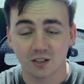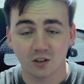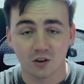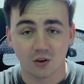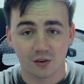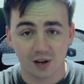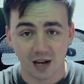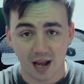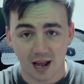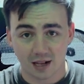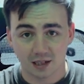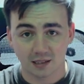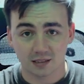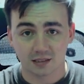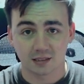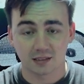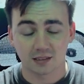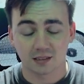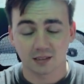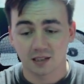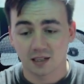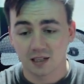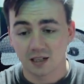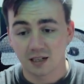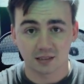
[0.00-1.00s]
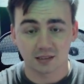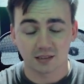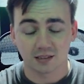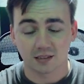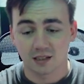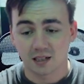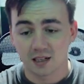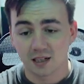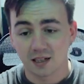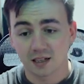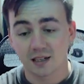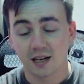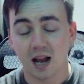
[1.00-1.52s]
on next.
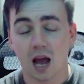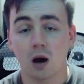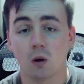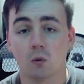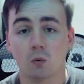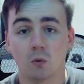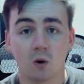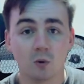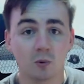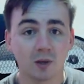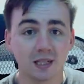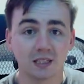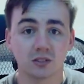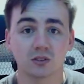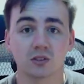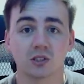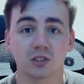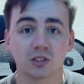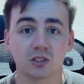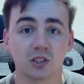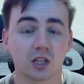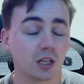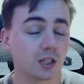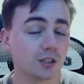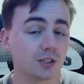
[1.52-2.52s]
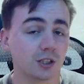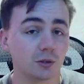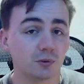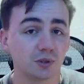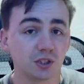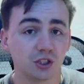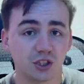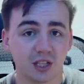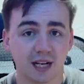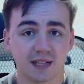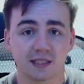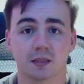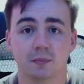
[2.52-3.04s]
Now, what Windows is going to do is
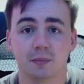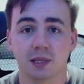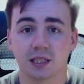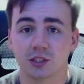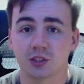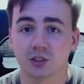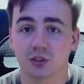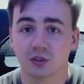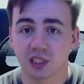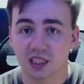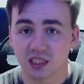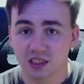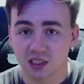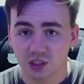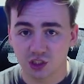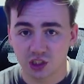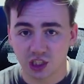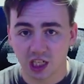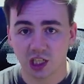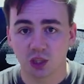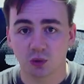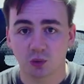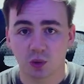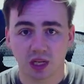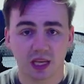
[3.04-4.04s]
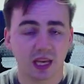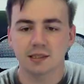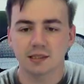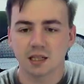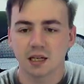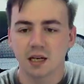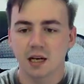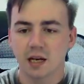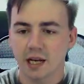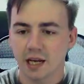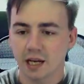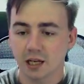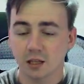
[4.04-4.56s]
check to make sure it is a genuine key.
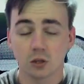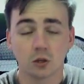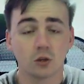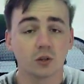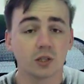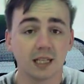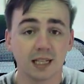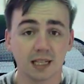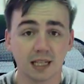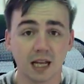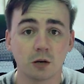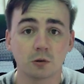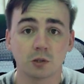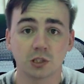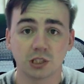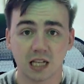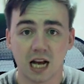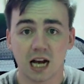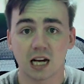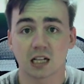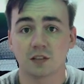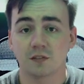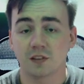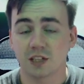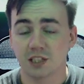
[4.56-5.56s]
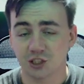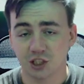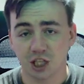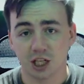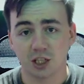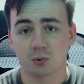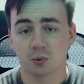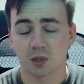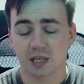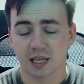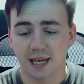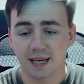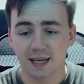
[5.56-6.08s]
It'll only allow you to activate
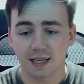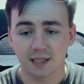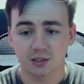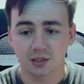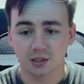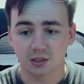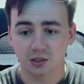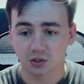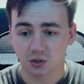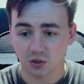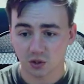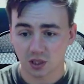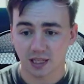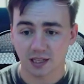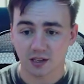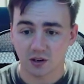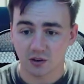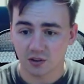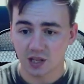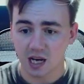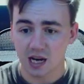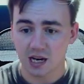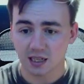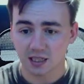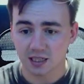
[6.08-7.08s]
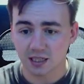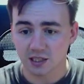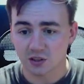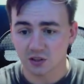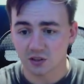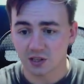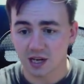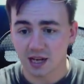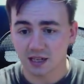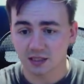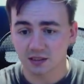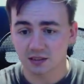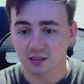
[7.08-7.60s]
genuine keys. So click on that, click on
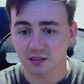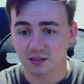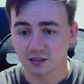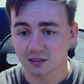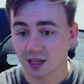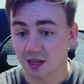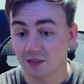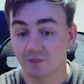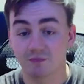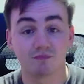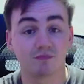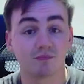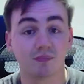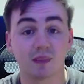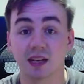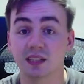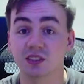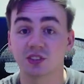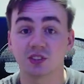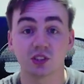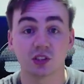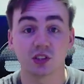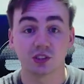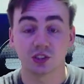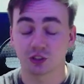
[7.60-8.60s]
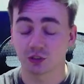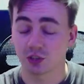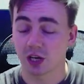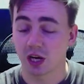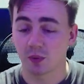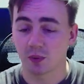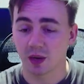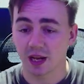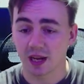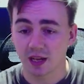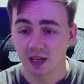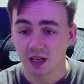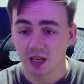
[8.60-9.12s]
next, and it's done straight
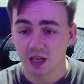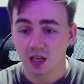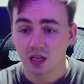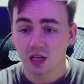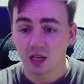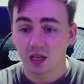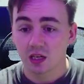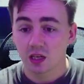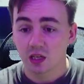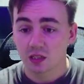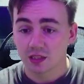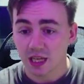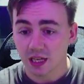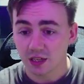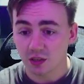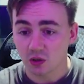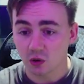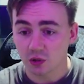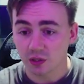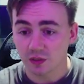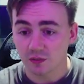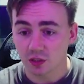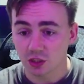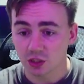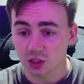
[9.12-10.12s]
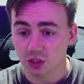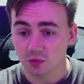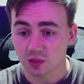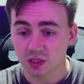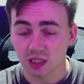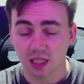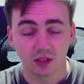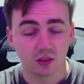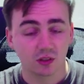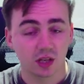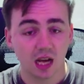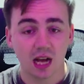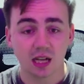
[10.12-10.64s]
away. Then all you've got to do is click
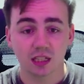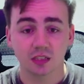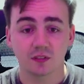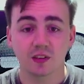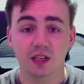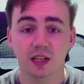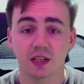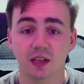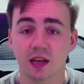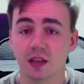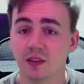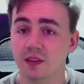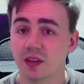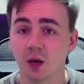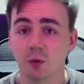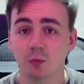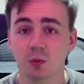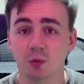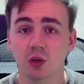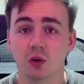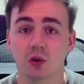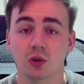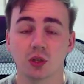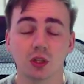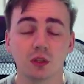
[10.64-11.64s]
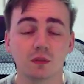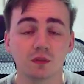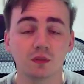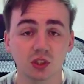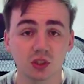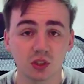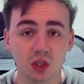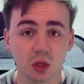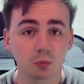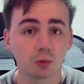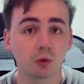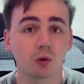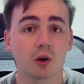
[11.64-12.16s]
on activate, and there we go. You've just
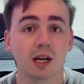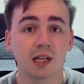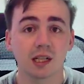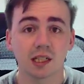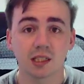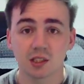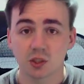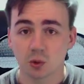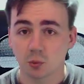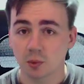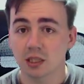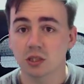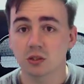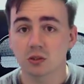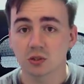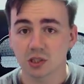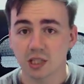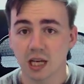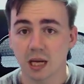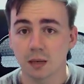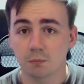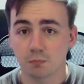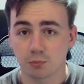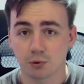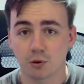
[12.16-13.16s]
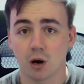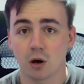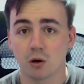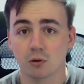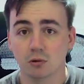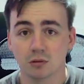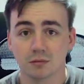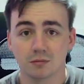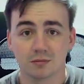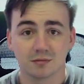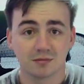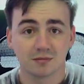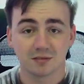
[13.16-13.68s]
upgraded to Windows 10 Pro
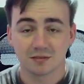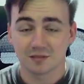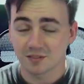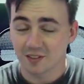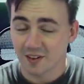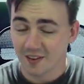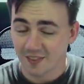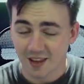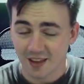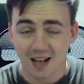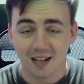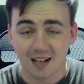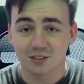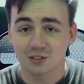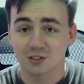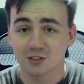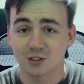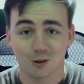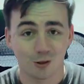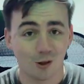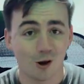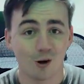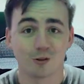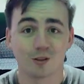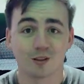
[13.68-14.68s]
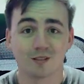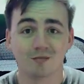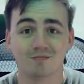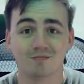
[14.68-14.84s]
for next to nothing.